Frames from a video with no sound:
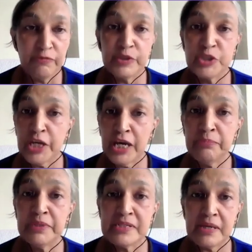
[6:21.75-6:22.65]
which can
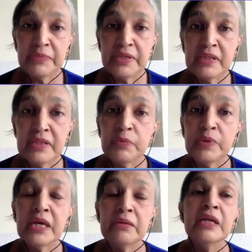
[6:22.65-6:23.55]
be something that we
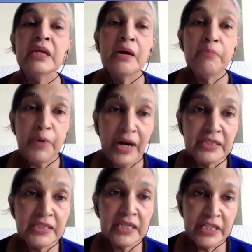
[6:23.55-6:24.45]
can
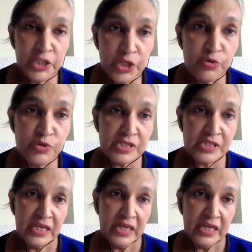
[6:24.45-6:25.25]
practically use